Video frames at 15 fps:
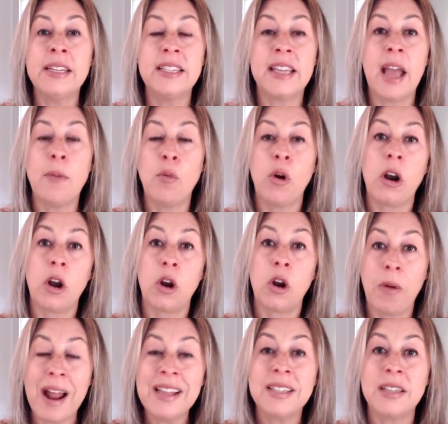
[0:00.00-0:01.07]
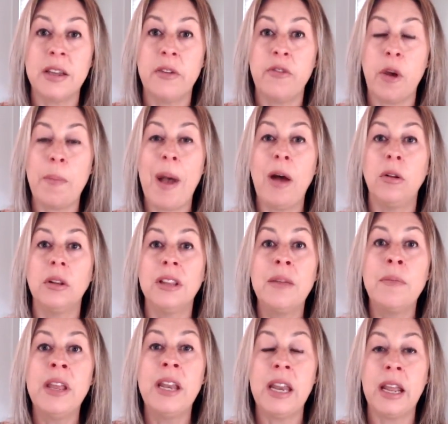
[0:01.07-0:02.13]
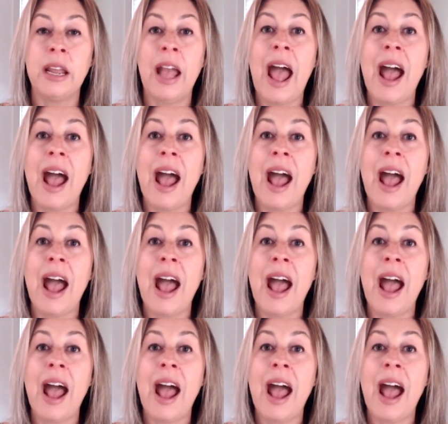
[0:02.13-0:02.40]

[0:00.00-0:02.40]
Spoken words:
to get more aggressive about limiting